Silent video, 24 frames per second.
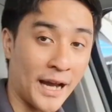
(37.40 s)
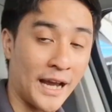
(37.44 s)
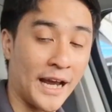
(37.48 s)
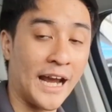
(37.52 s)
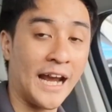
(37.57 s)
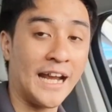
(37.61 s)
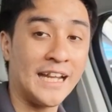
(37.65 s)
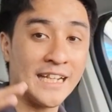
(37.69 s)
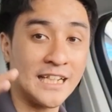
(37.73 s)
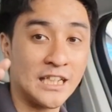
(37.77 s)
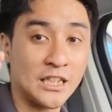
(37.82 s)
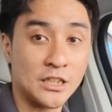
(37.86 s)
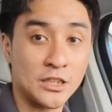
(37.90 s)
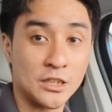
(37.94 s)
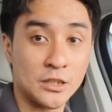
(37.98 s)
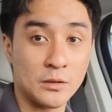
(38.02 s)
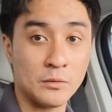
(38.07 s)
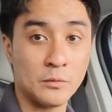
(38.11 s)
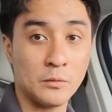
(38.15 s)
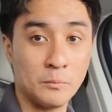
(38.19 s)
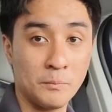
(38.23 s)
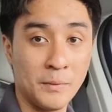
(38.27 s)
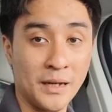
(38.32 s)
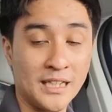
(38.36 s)
and it is
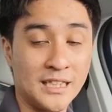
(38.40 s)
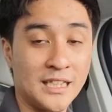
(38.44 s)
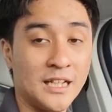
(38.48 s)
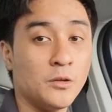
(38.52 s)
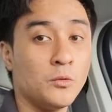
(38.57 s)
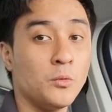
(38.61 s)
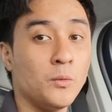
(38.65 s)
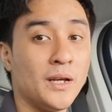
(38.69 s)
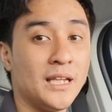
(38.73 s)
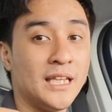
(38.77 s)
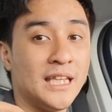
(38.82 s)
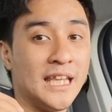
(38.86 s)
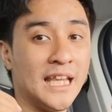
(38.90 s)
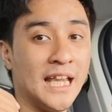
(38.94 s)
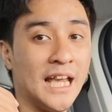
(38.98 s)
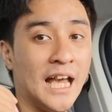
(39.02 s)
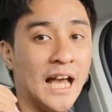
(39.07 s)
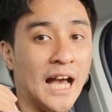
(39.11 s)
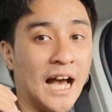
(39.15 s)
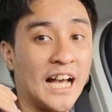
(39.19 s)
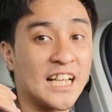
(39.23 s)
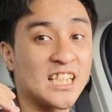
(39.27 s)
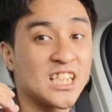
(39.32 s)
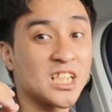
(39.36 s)
mated with
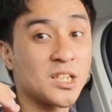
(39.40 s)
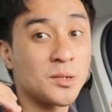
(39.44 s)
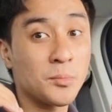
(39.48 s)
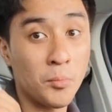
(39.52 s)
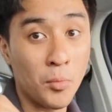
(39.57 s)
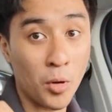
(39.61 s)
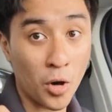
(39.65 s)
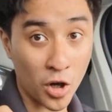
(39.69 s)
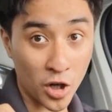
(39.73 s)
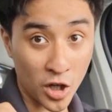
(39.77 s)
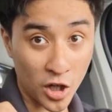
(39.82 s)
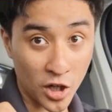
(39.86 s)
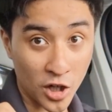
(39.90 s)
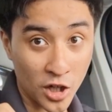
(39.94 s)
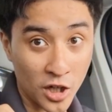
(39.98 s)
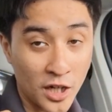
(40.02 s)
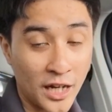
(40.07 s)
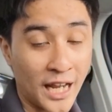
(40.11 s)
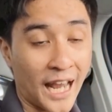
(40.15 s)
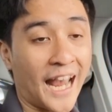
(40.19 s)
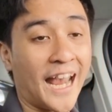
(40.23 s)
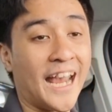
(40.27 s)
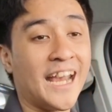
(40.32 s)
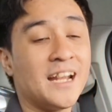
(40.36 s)
a
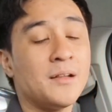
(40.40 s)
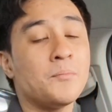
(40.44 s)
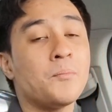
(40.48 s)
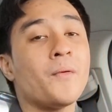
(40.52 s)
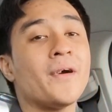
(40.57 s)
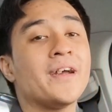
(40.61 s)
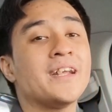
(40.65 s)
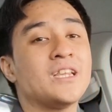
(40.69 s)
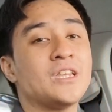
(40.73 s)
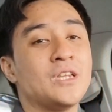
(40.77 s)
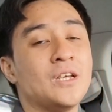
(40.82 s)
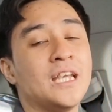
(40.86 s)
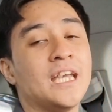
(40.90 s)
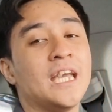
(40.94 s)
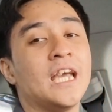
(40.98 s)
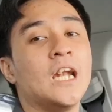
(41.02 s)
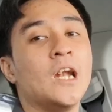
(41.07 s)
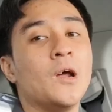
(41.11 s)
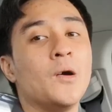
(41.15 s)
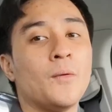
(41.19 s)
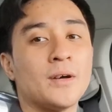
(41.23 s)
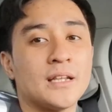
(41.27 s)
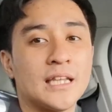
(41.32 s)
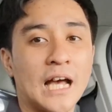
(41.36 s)
smaller 8.3
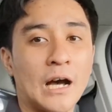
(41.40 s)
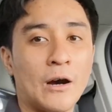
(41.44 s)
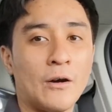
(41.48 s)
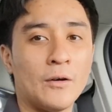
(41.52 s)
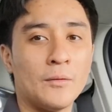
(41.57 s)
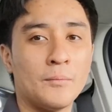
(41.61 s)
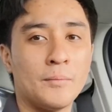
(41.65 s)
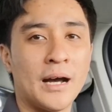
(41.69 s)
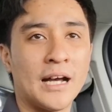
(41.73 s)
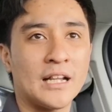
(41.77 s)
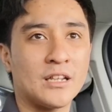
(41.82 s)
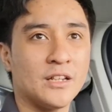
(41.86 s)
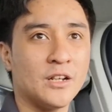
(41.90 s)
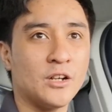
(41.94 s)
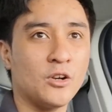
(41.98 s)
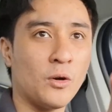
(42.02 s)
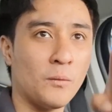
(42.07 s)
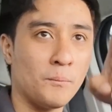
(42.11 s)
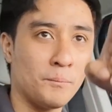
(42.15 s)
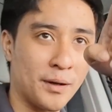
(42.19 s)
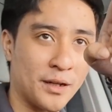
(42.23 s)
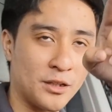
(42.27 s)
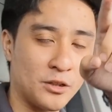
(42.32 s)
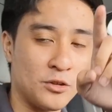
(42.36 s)
kilowatt hour battery
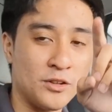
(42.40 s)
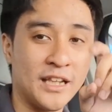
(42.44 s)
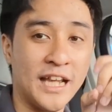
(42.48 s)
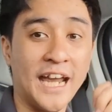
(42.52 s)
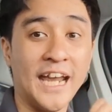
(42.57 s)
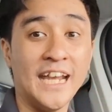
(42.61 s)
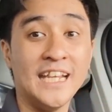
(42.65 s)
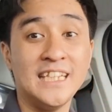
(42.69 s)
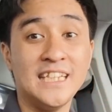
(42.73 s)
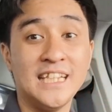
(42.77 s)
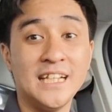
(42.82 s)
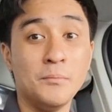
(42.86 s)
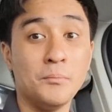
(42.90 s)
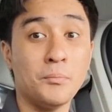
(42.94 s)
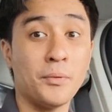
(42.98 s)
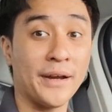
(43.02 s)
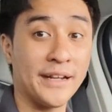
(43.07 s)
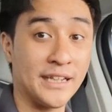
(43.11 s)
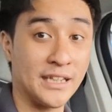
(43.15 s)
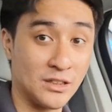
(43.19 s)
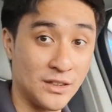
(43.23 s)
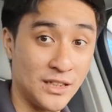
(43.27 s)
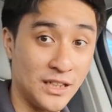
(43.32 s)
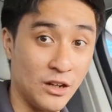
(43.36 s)
compared to the
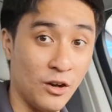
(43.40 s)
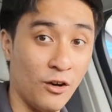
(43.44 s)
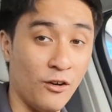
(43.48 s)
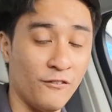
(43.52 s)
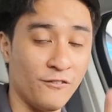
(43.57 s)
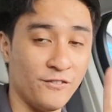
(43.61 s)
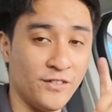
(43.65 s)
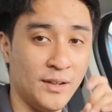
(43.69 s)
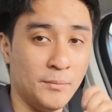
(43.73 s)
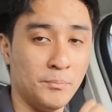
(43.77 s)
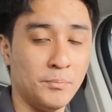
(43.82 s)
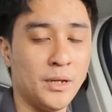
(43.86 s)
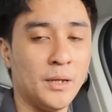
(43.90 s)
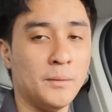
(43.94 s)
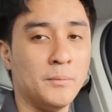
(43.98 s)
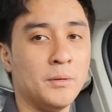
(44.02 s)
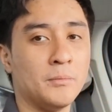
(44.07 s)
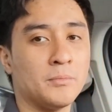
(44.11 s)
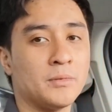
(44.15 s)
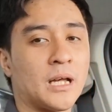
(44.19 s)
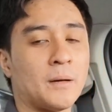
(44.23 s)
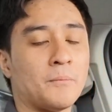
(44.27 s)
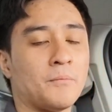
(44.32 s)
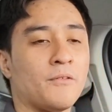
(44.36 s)
18.3 of the
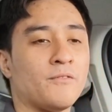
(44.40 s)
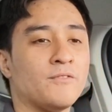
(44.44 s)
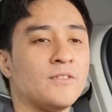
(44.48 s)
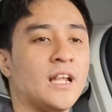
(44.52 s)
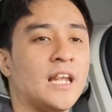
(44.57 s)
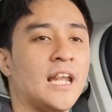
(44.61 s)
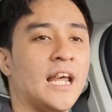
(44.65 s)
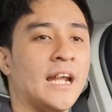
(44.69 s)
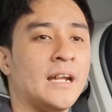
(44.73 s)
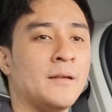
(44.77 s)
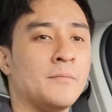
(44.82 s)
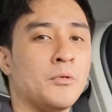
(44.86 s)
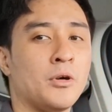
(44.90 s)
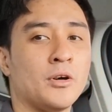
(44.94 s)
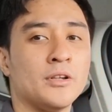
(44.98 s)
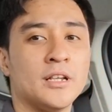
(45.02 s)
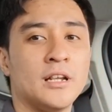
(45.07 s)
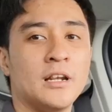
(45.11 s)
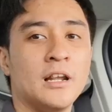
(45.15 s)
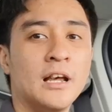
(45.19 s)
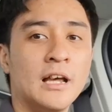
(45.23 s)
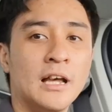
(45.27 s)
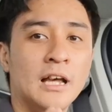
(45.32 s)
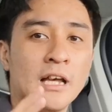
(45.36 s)
premium top of the line
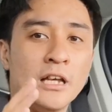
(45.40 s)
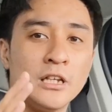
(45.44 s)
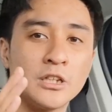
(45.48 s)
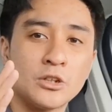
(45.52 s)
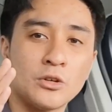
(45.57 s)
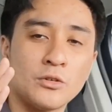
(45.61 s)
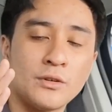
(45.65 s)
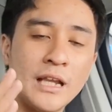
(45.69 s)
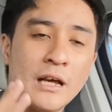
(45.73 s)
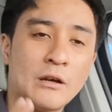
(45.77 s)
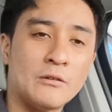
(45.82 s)
model. So now